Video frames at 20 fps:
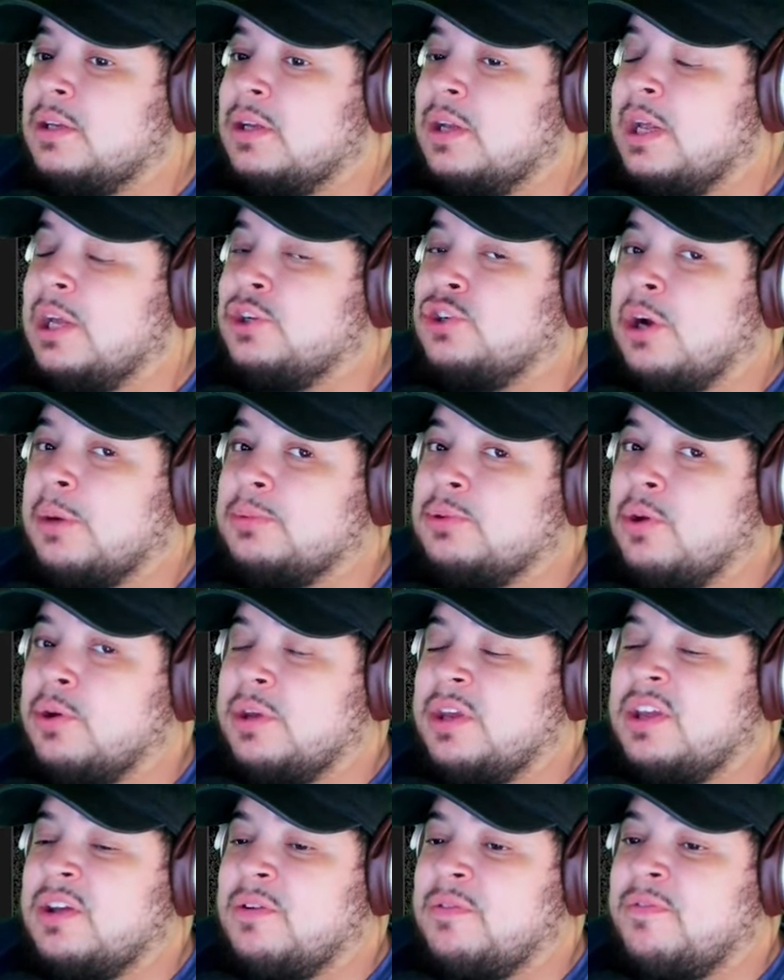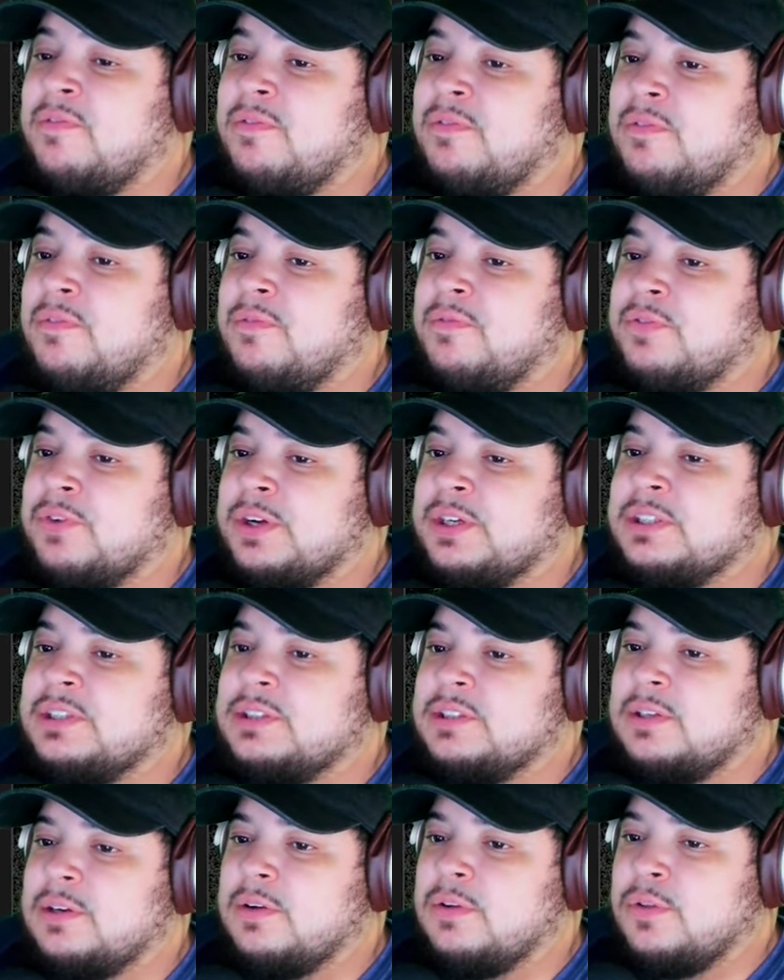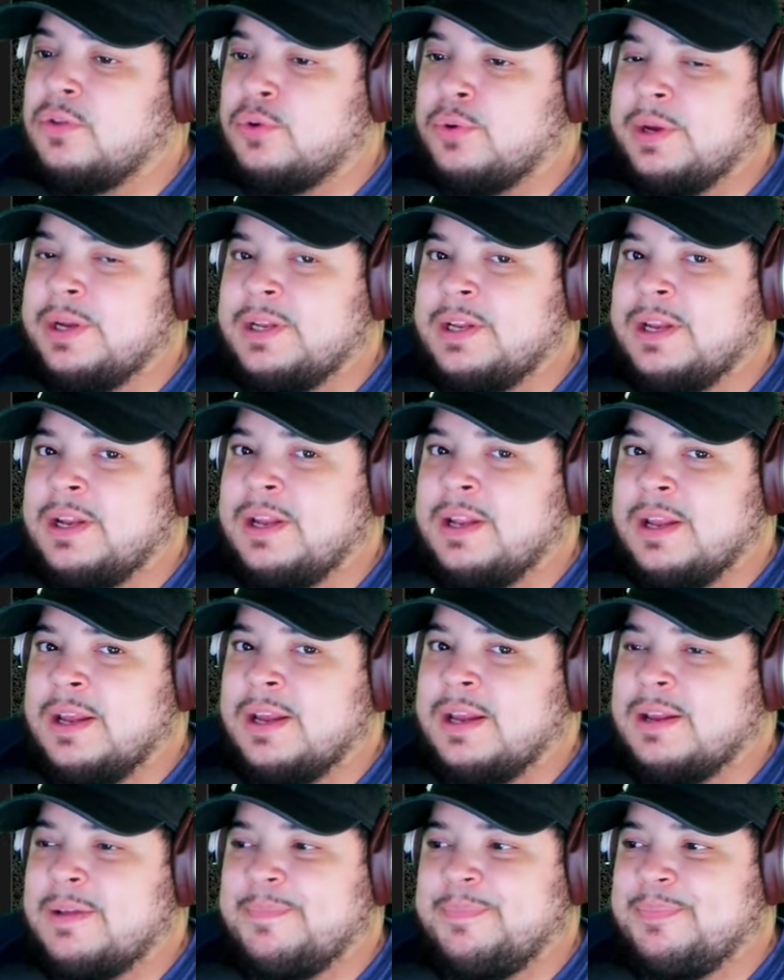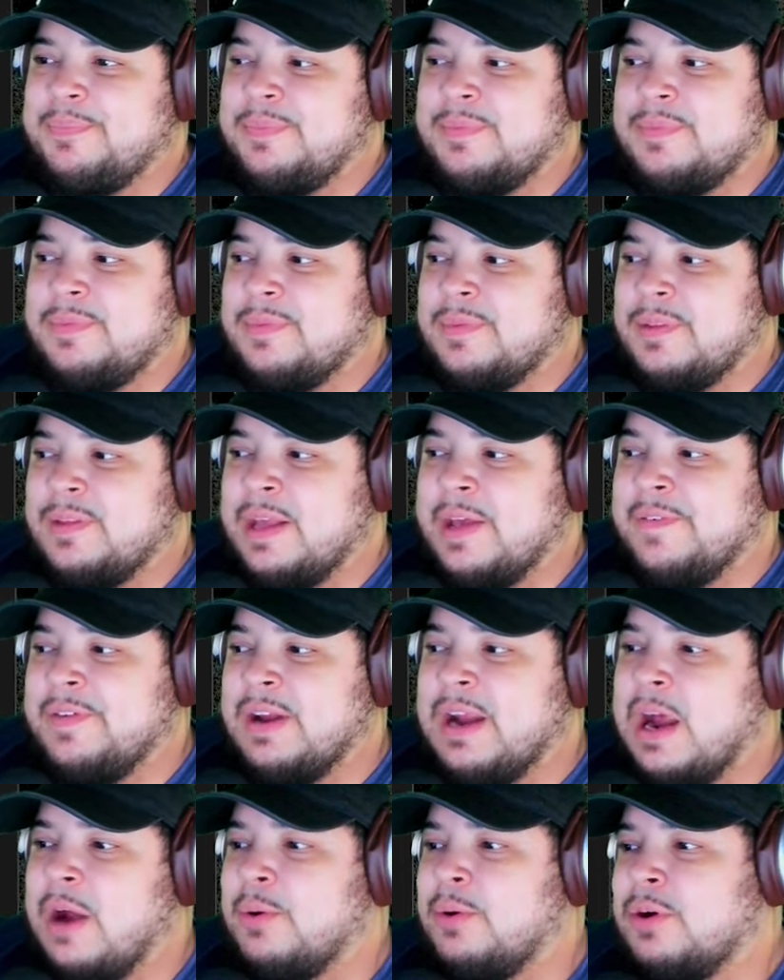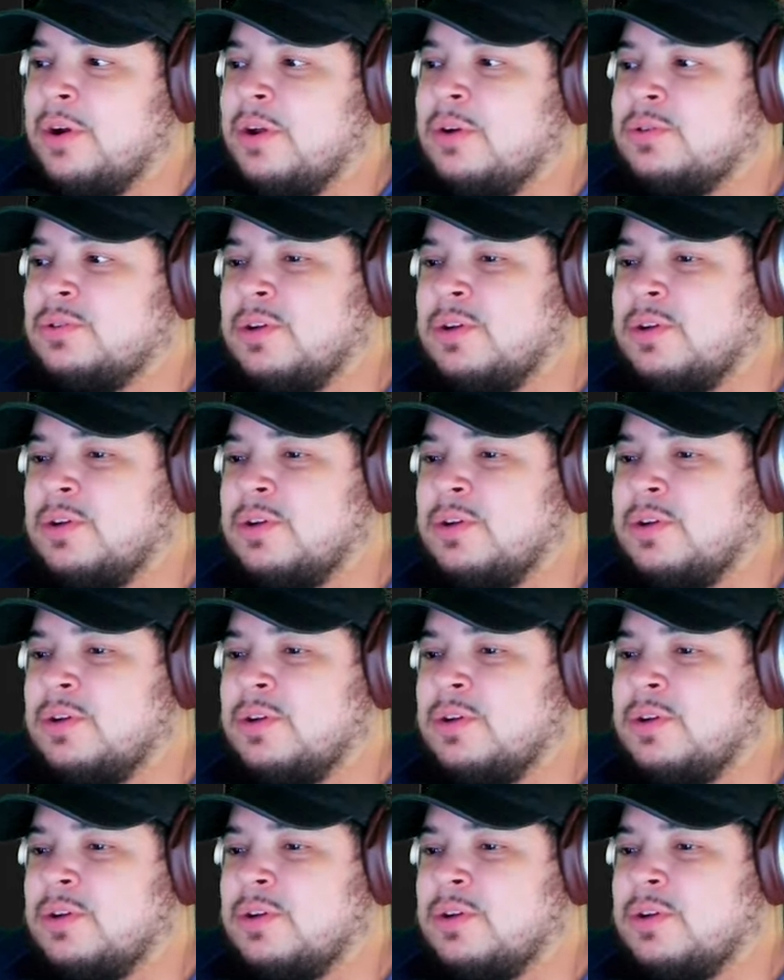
he dropped Tokyo Freeze three to like not even an hour ago.